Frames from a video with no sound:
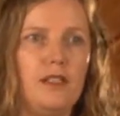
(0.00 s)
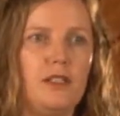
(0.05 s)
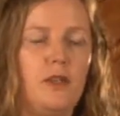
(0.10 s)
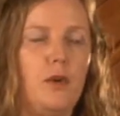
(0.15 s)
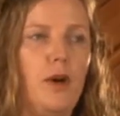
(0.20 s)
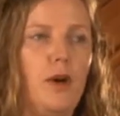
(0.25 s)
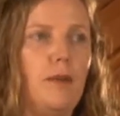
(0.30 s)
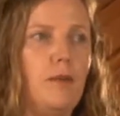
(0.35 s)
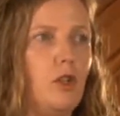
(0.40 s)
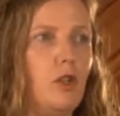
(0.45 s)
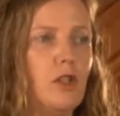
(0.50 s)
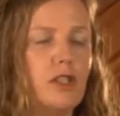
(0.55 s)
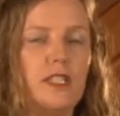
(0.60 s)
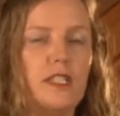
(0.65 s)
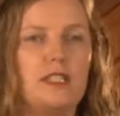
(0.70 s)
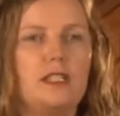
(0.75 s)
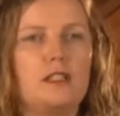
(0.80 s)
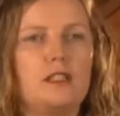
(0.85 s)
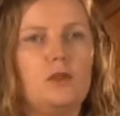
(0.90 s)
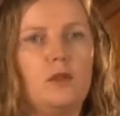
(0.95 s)
So I'm not
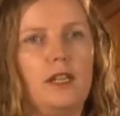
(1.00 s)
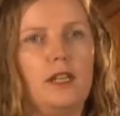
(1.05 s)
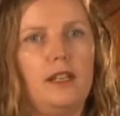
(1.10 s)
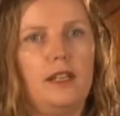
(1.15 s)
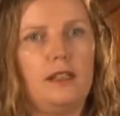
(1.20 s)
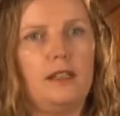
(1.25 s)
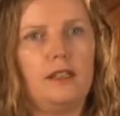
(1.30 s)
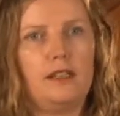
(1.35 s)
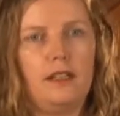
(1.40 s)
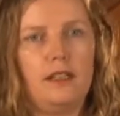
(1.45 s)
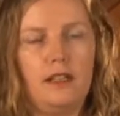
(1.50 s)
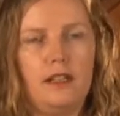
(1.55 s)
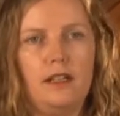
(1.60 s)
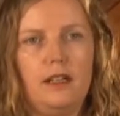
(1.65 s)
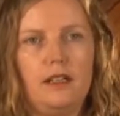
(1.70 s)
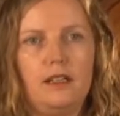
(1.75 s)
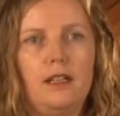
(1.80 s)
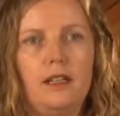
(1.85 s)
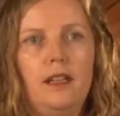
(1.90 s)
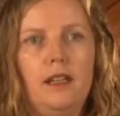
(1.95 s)
just looking at the
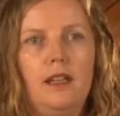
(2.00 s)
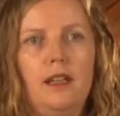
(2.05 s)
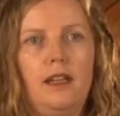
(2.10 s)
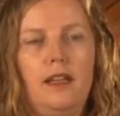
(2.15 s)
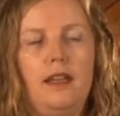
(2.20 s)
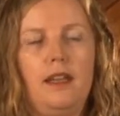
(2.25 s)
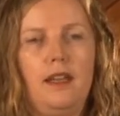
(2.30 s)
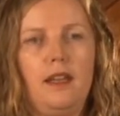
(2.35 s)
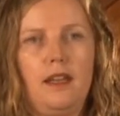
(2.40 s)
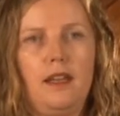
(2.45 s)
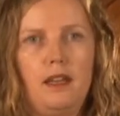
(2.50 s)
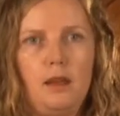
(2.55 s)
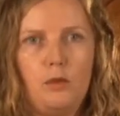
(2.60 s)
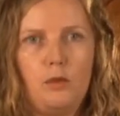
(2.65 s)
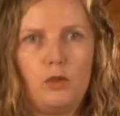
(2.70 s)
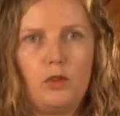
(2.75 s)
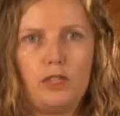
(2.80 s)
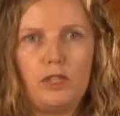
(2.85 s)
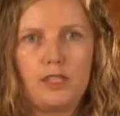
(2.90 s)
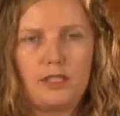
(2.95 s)
art uh,
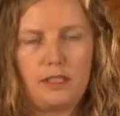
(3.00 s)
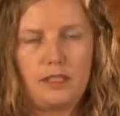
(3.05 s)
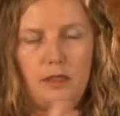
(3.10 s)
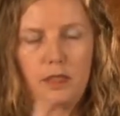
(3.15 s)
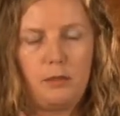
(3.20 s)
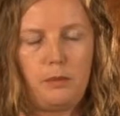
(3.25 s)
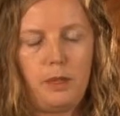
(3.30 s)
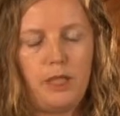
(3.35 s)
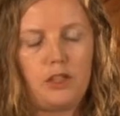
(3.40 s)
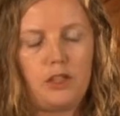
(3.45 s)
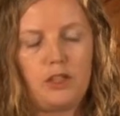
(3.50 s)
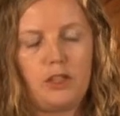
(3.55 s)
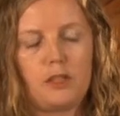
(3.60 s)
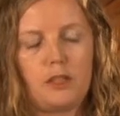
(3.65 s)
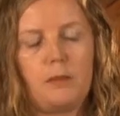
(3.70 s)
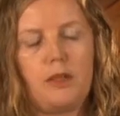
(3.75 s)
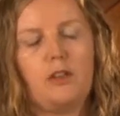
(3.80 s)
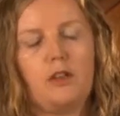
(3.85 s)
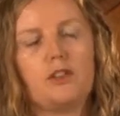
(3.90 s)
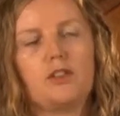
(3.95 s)
anymore, just the
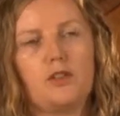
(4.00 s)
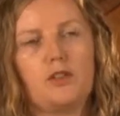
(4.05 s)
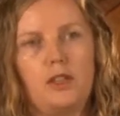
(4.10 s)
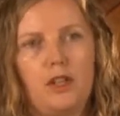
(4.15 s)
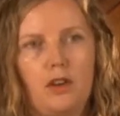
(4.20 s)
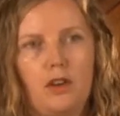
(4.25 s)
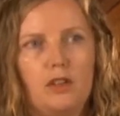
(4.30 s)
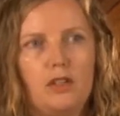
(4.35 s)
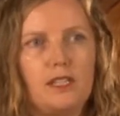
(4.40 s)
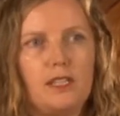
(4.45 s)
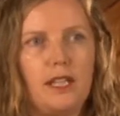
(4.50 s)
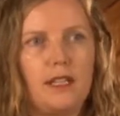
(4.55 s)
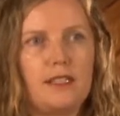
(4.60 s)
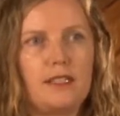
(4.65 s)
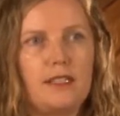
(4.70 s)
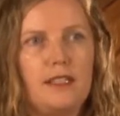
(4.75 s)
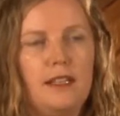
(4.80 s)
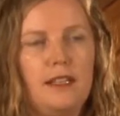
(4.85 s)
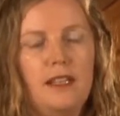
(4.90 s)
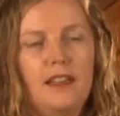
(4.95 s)
depictions, but also the
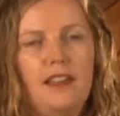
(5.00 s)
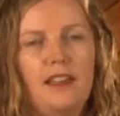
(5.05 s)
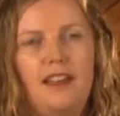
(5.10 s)
context.